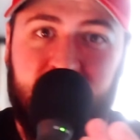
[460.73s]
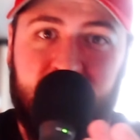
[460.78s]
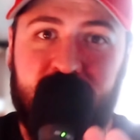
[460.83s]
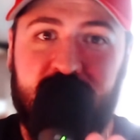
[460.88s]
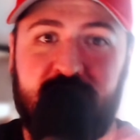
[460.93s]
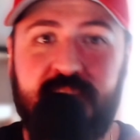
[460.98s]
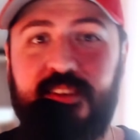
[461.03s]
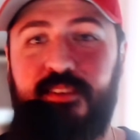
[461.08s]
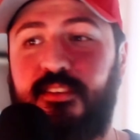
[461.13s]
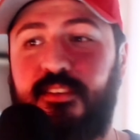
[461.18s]

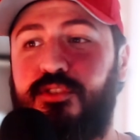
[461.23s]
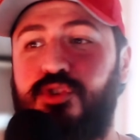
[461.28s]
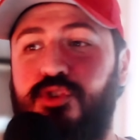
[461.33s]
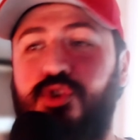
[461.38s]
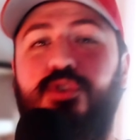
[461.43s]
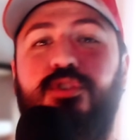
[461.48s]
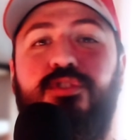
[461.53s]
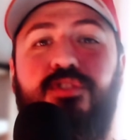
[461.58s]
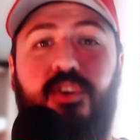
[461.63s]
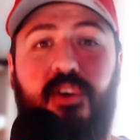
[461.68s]
this is a
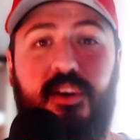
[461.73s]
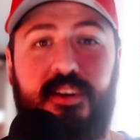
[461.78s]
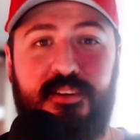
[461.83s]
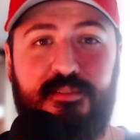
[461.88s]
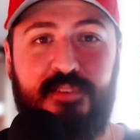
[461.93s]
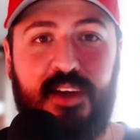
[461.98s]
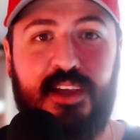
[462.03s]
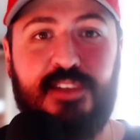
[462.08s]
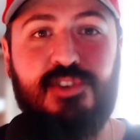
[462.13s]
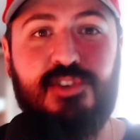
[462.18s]
choose your own
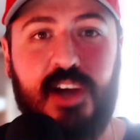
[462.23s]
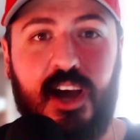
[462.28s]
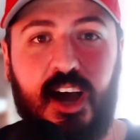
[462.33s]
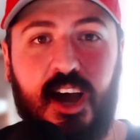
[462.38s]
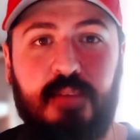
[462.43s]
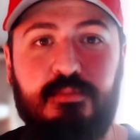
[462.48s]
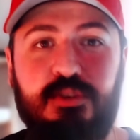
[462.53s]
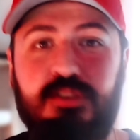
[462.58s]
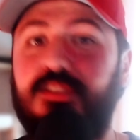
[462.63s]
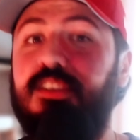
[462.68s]
adventure.
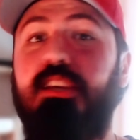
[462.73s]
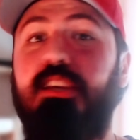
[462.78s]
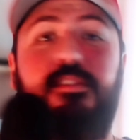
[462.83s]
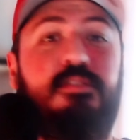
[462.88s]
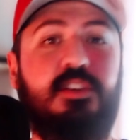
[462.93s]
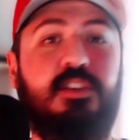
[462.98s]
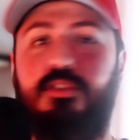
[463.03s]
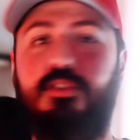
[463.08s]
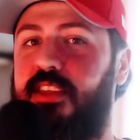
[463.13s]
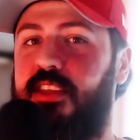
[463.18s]
I'm just
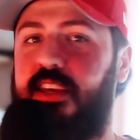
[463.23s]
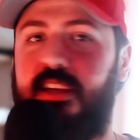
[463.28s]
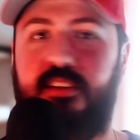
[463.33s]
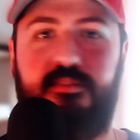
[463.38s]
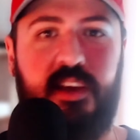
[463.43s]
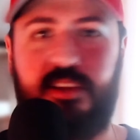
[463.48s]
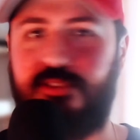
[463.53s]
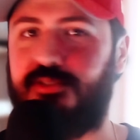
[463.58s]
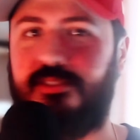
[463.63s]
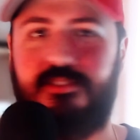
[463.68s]
giving you the
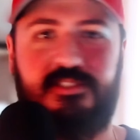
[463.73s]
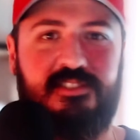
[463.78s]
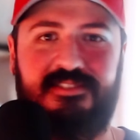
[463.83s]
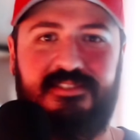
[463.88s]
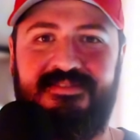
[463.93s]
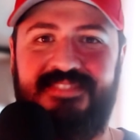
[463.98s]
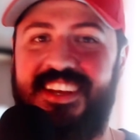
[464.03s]
adventures.